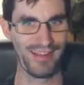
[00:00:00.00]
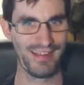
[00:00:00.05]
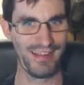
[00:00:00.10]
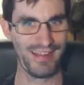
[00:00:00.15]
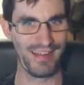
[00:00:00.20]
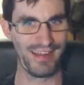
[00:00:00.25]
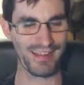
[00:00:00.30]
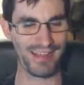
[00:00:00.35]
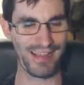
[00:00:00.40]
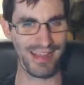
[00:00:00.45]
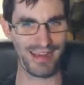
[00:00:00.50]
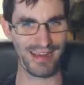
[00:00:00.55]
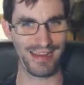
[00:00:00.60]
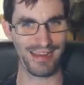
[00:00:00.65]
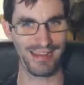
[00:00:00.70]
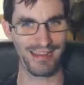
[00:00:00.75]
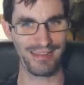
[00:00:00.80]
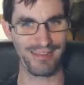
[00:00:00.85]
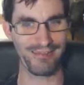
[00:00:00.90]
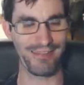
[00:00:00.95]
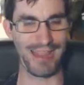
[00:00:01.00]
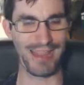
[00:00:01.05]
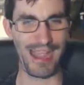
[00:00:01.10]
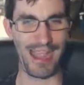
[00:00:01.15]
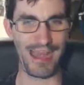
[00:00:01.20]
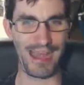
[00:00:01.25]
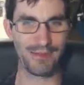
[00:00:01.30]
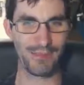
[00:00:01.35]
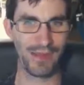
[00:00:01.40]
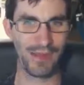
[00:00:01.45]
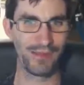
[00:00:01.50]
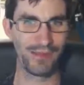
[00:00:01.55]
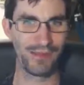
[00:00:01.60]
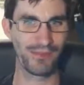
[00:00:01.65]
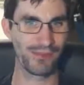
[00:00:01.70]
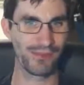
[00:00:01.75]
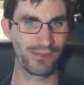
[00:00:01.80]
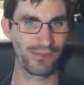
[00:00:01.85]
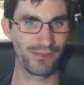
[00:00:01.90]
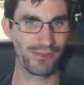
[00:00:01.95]
And like the admins,
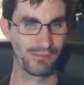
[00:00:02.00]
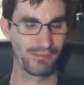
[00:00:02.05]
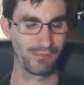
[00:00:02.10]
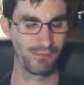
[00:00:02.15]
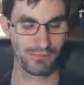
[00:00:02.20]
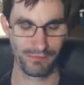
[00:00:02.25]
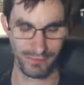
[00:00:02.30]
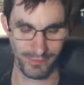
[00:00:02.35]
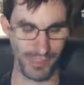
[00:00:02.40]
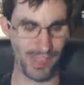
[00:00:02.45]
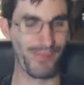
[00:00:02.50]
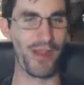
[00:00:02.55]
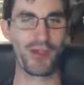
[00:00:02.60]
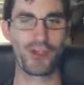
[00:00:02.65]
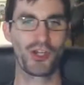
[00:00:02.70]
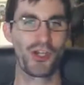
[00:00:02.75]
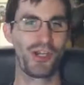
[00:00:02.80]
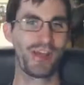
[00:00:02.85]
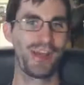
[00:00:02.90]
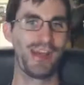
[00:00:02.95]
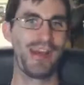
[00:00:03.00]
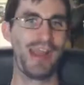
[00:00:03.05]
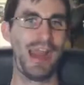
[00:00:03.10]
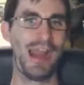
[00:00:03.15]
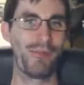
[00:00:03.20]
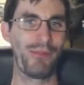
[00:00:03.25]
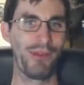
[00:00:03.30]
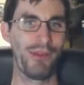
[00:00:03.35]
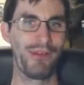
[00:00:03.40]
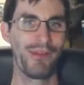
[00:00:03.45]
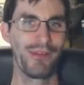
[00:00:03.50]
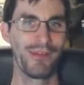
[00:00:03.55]
they made sure it didn't happen.